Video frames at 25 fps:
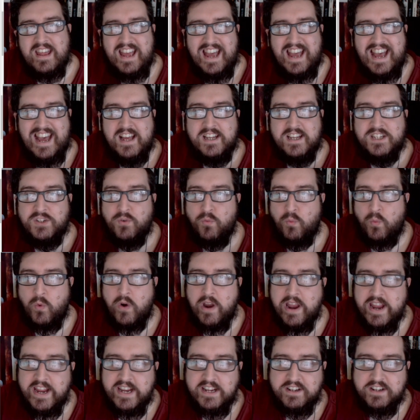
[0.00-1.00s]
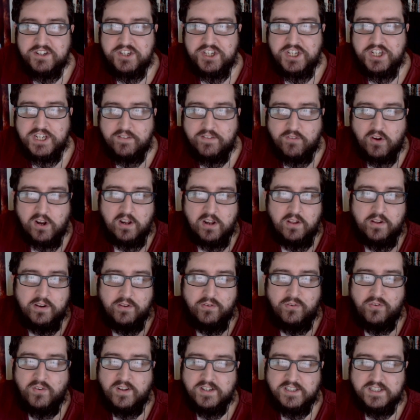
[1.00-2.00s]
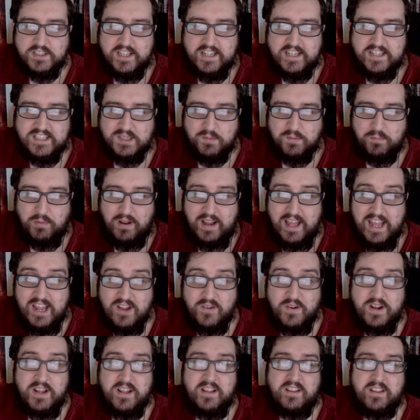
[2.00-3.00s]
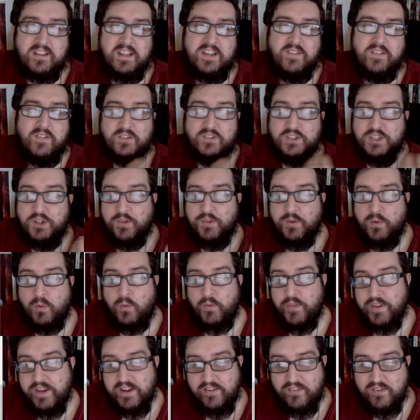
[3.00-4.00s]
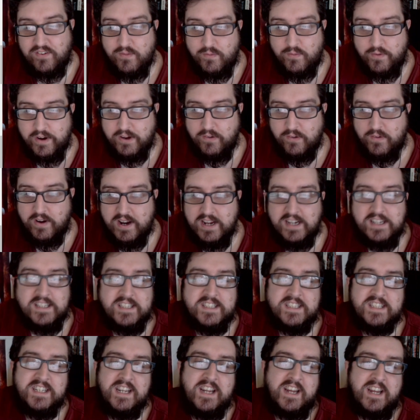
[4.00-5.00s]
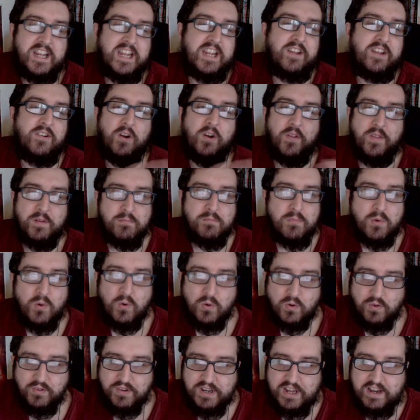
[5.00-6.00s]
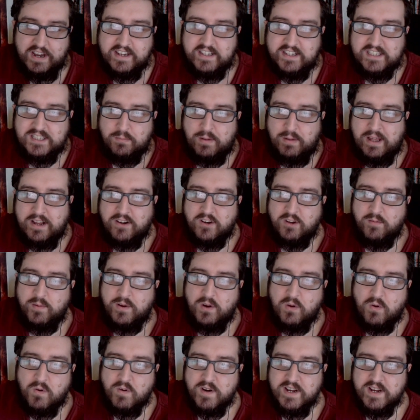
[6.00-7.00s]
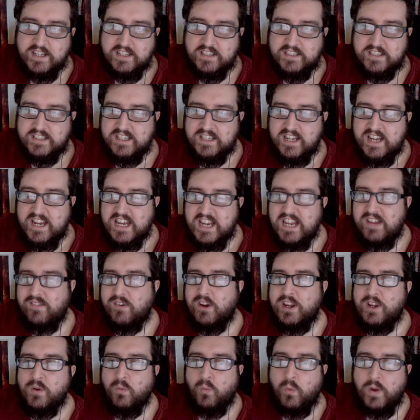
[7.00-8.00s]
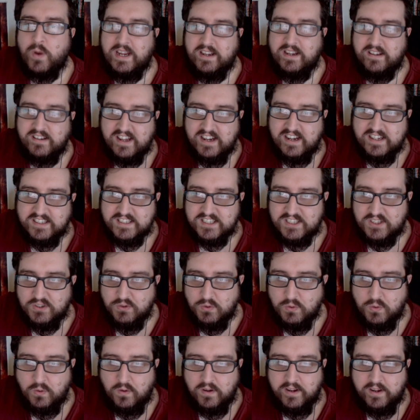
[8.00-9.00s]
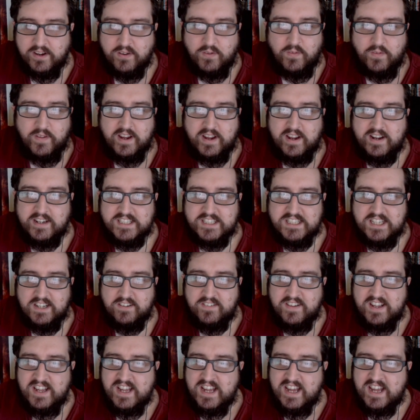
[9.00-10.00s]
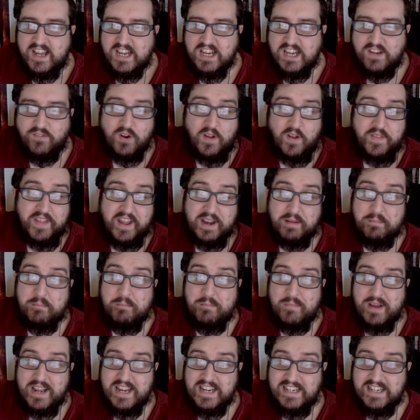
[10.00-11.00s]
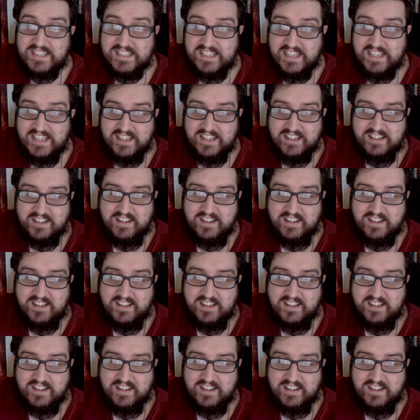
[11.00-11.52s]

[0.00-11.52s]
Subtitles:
As a range, you've got a lot of fun things to play with. You've obviously got all the different ring wraiths. You've got the Morgul Knights, the Black Numenorians. You've got your winged Nazgul and all that kind of stuff. You've got that amazing